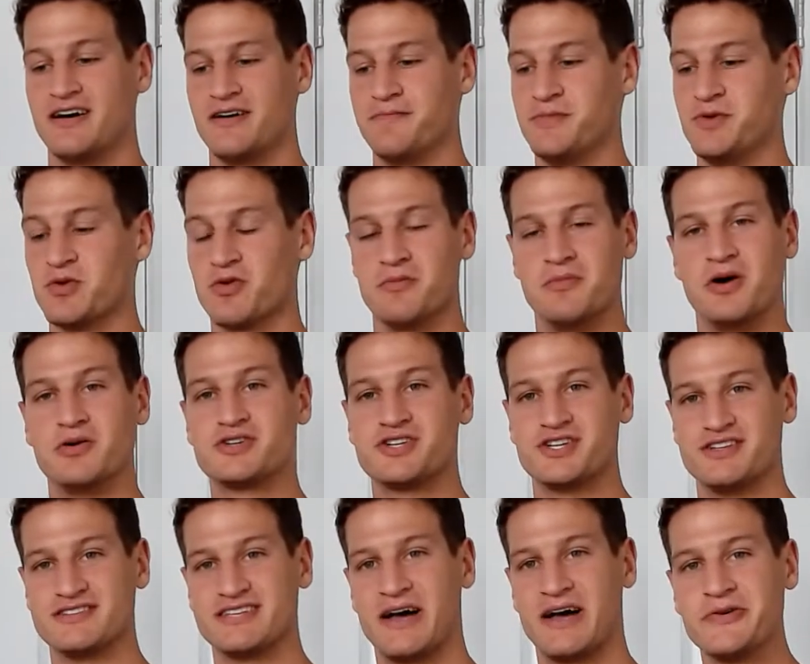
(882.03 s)
your
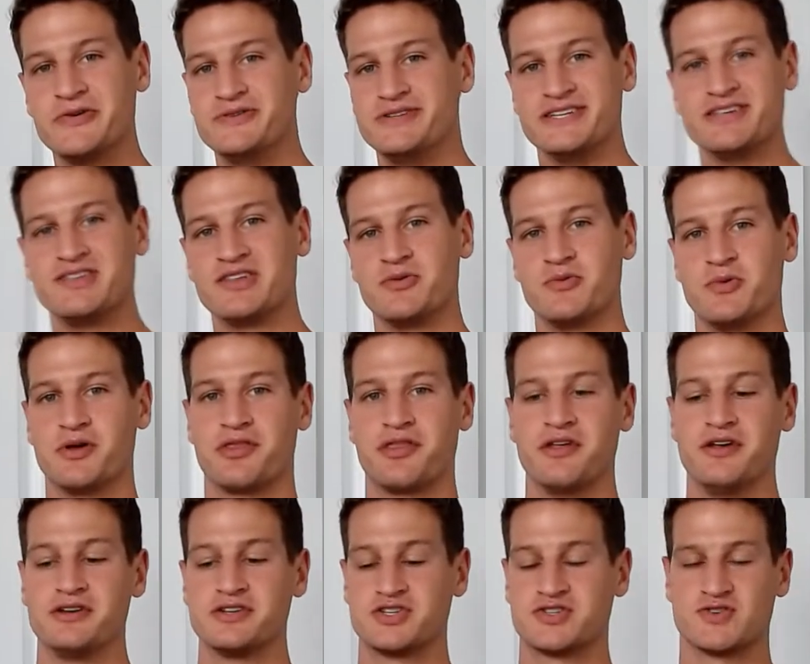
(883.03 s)
emotions. How are you dealing with
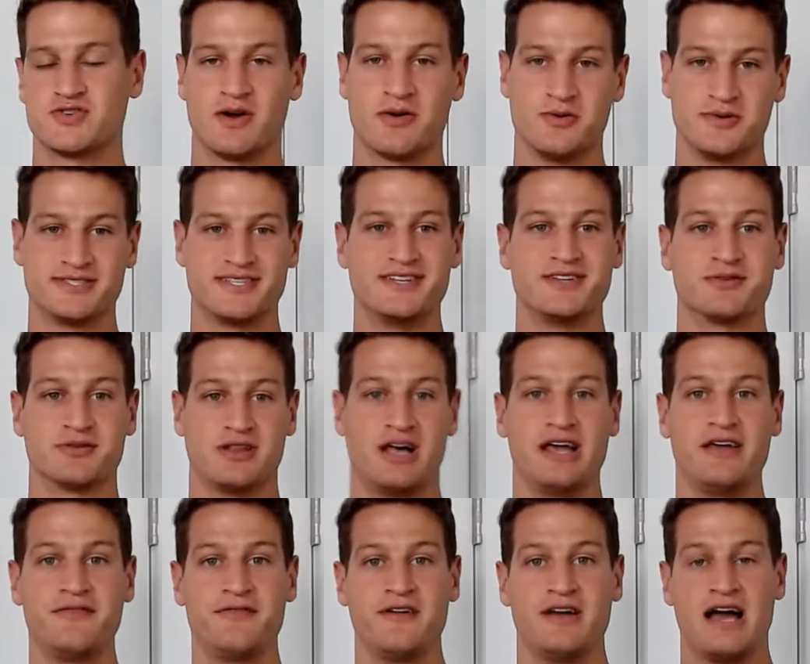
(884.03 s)
struggles in your
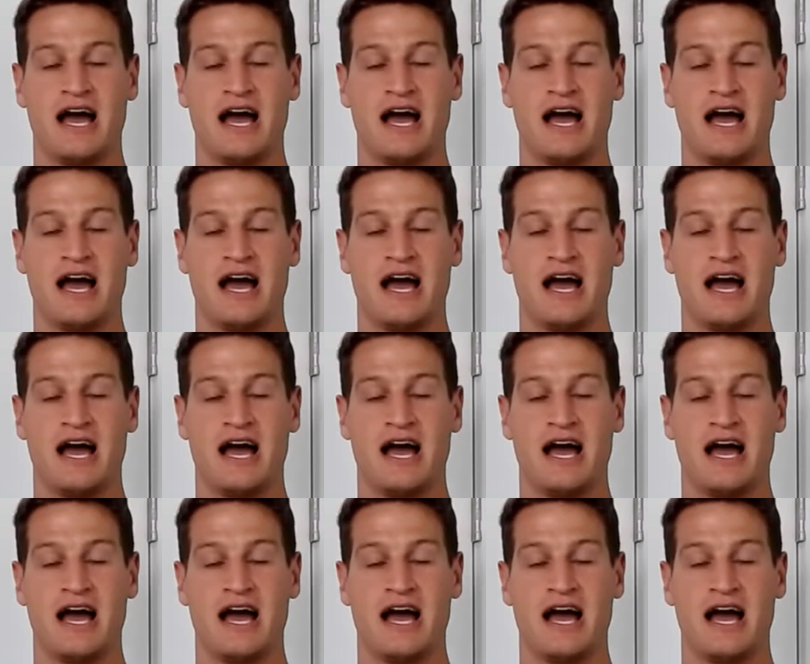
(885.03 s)
life?